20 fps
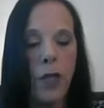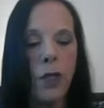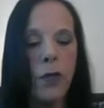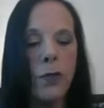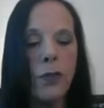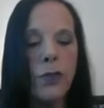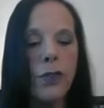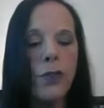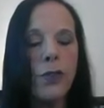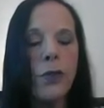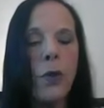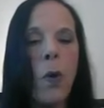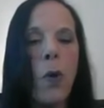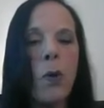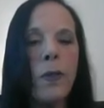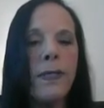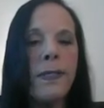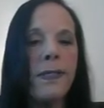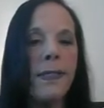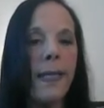Your
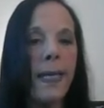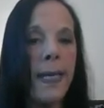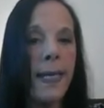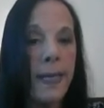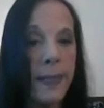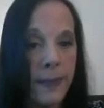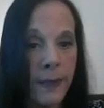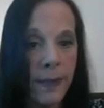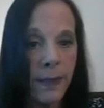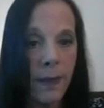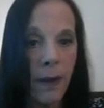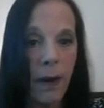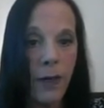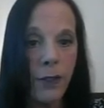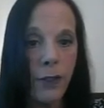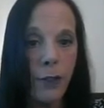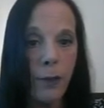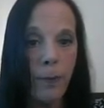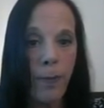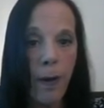soul is
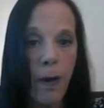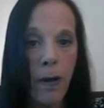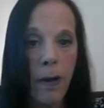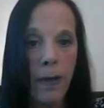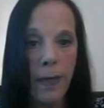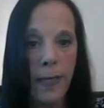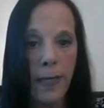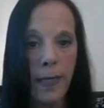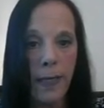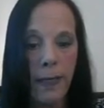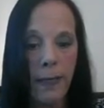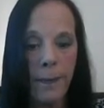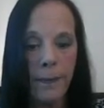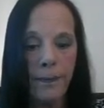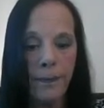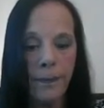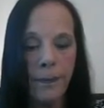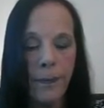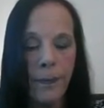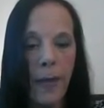inside your body,
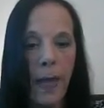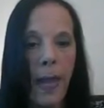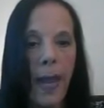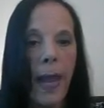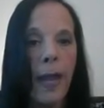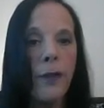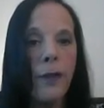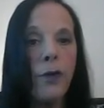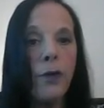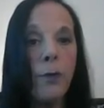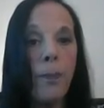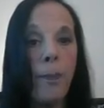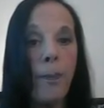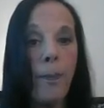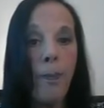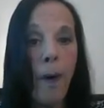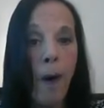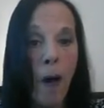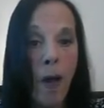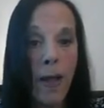and your
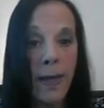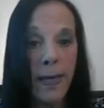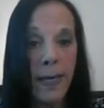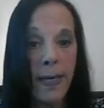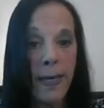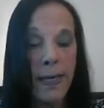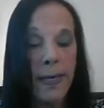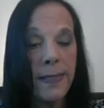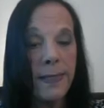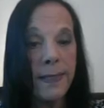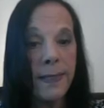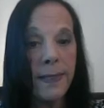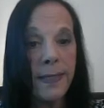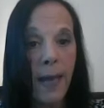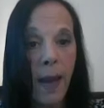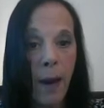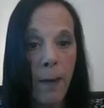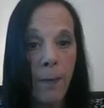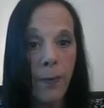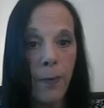body is
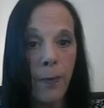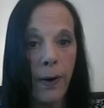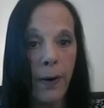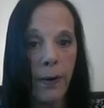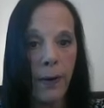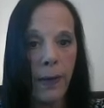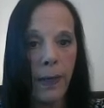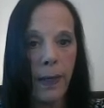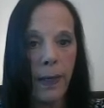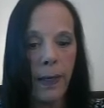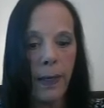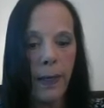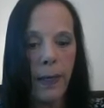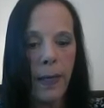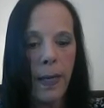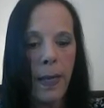temporary.